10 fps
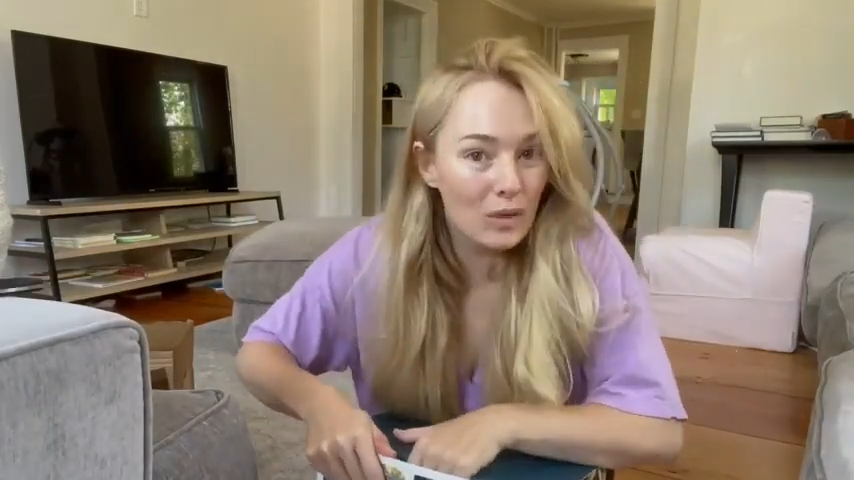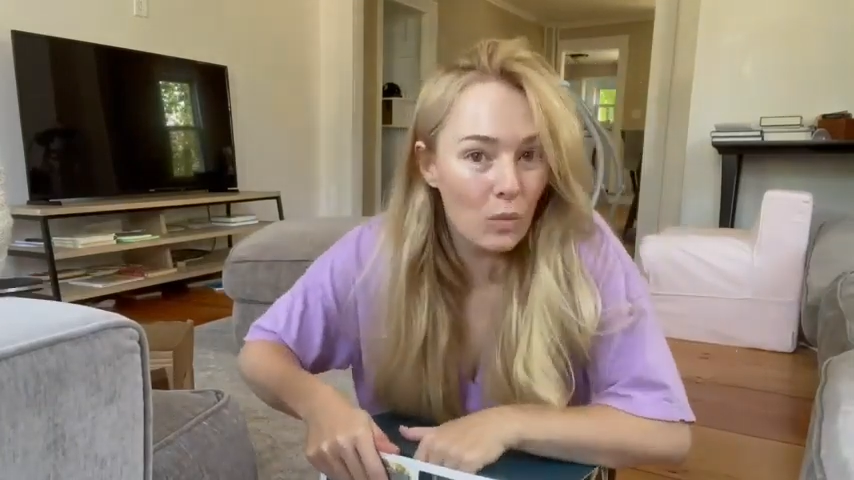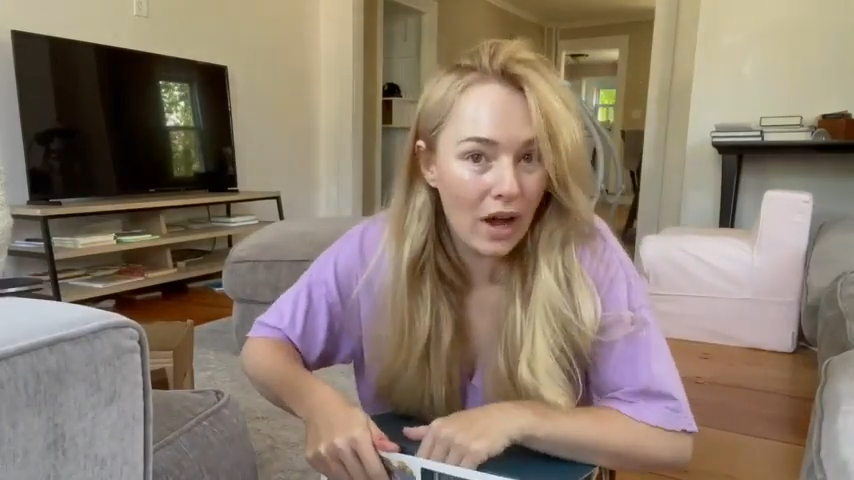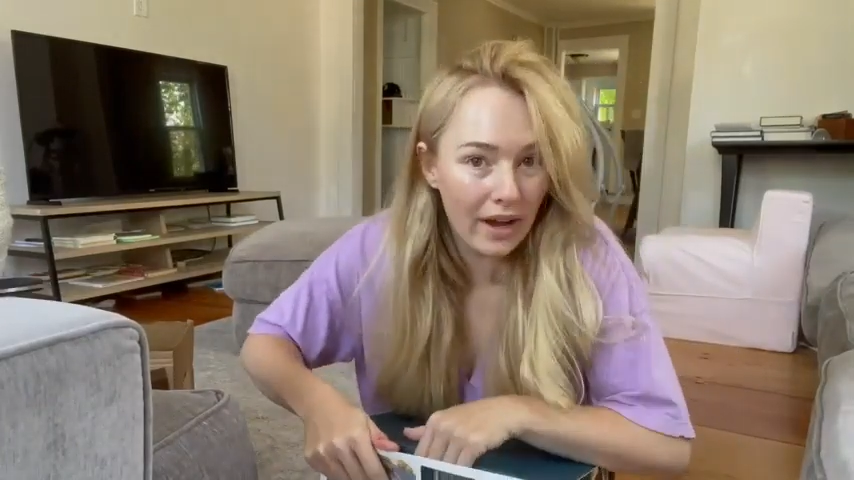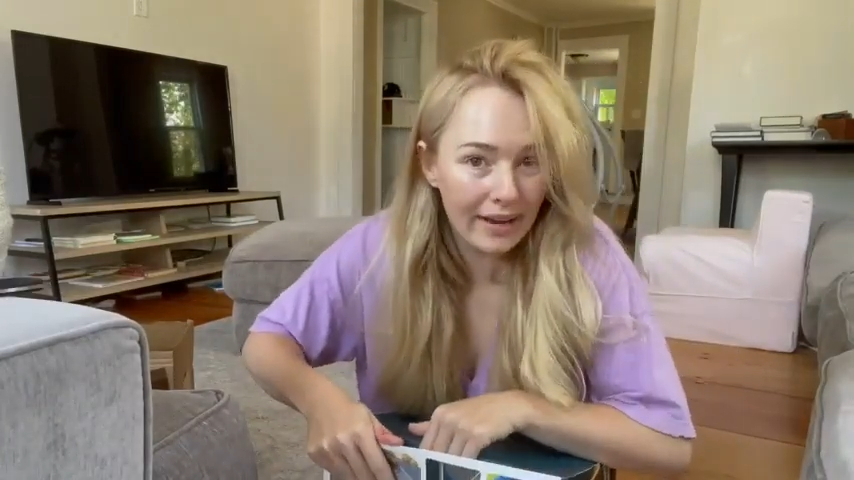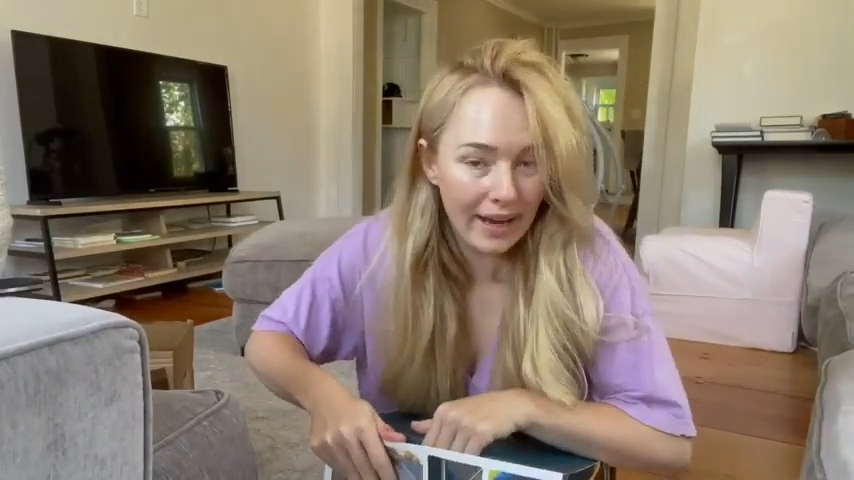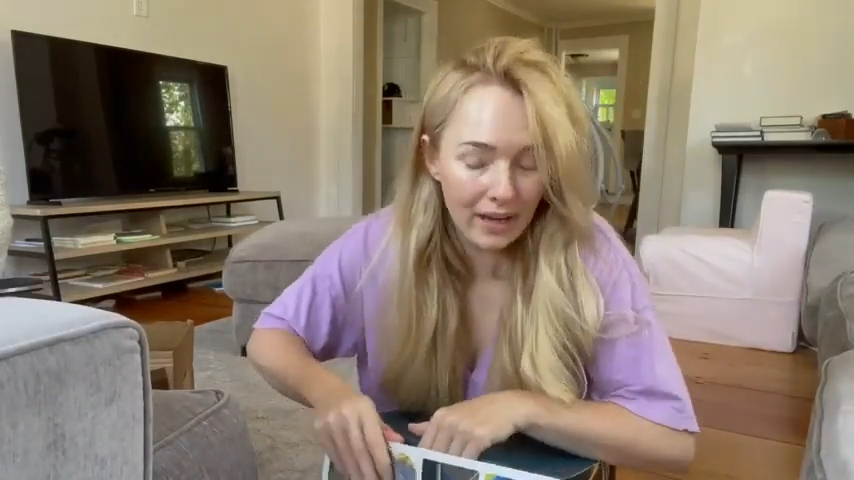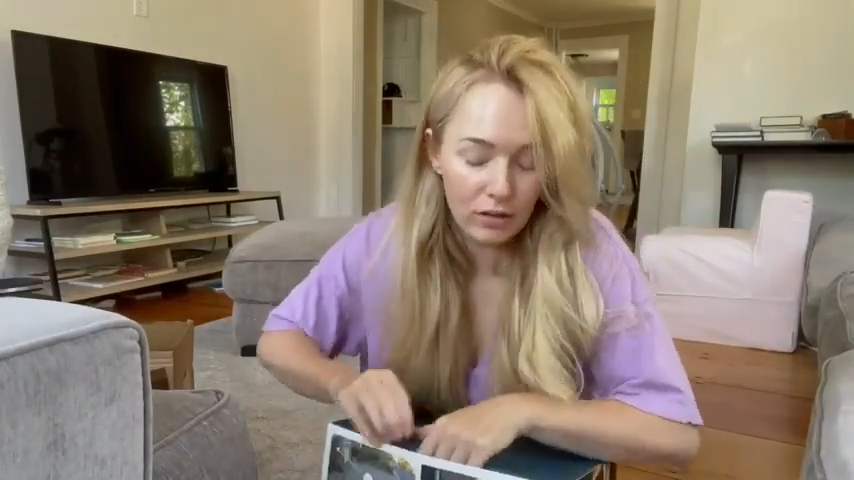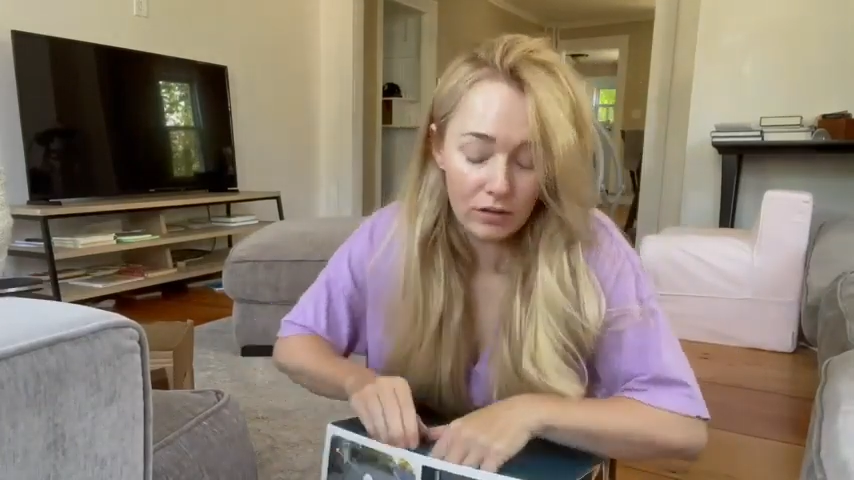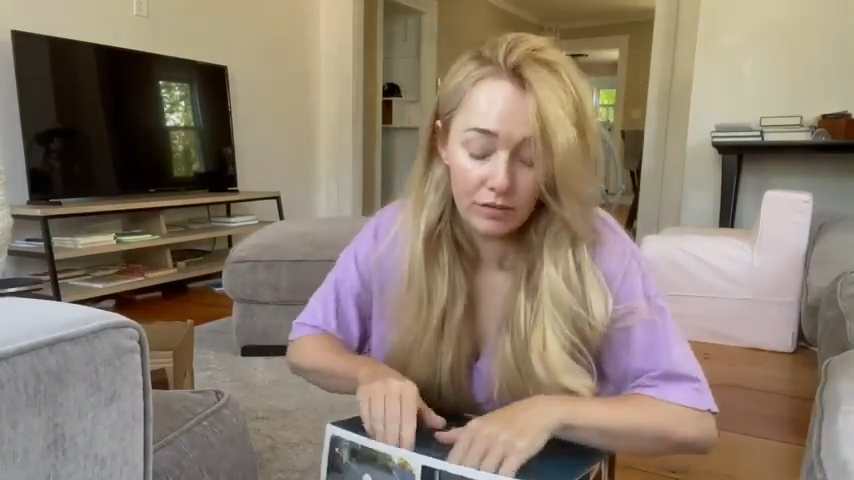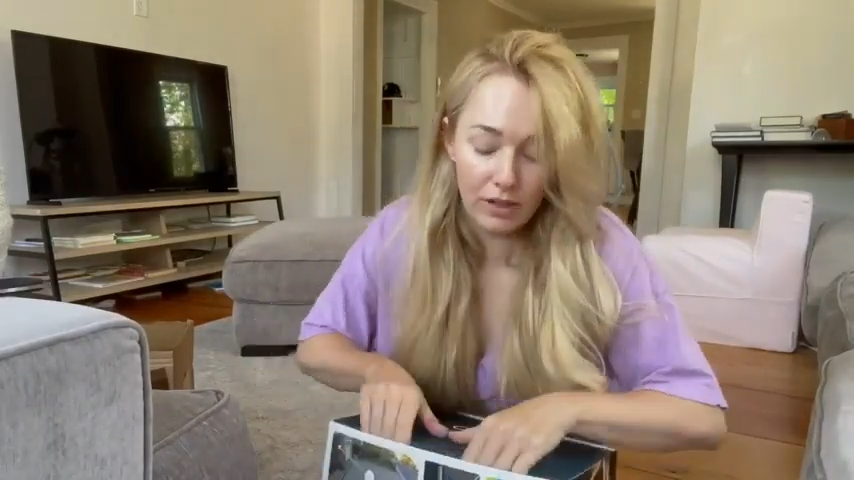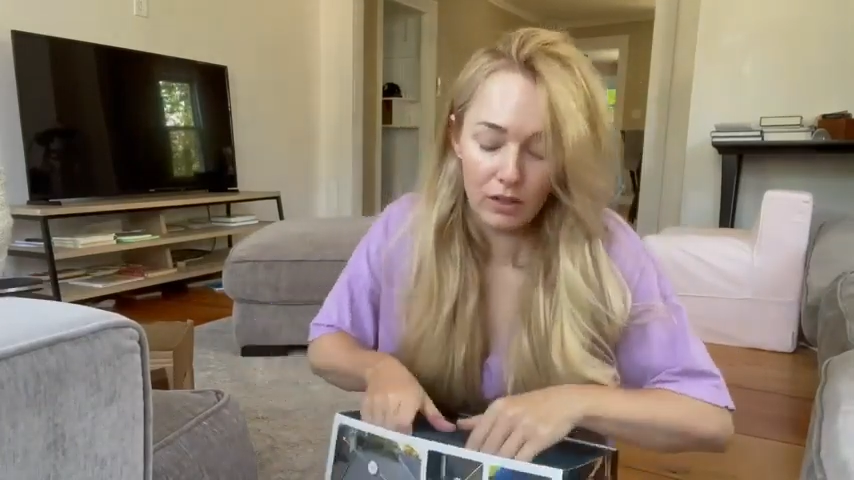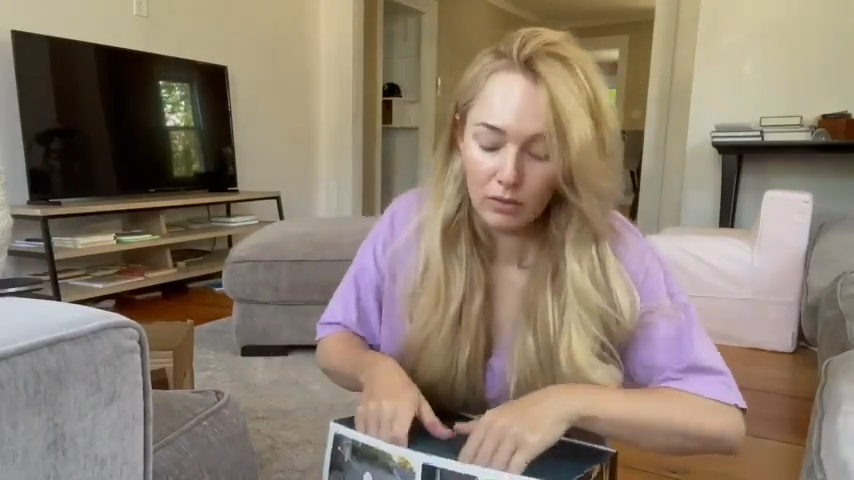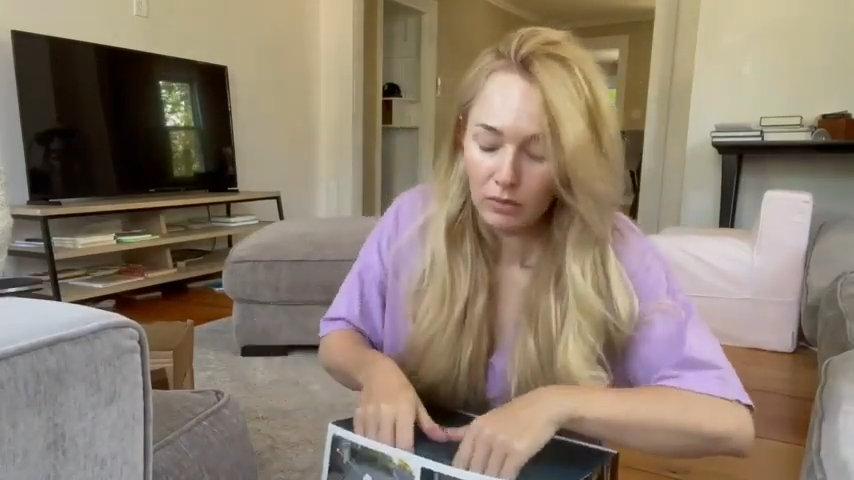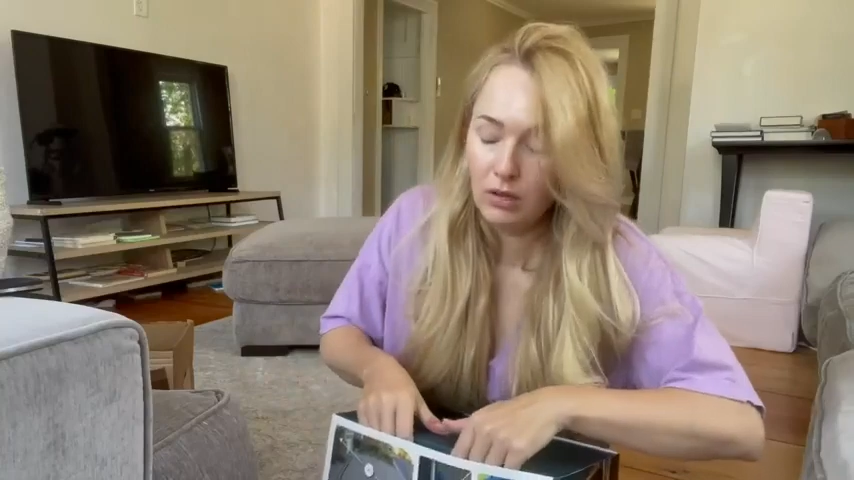wide angle
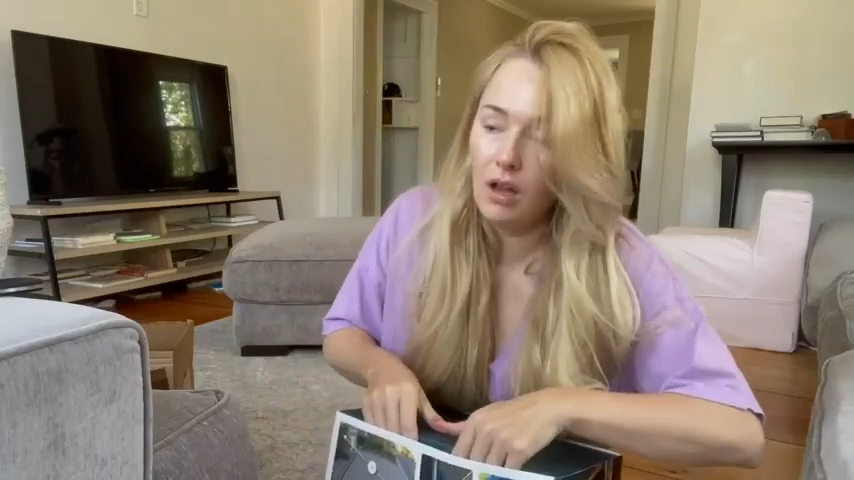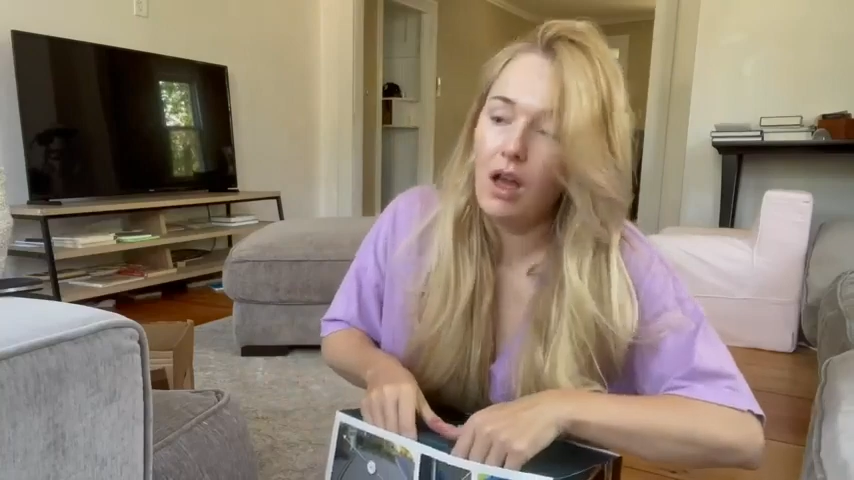view.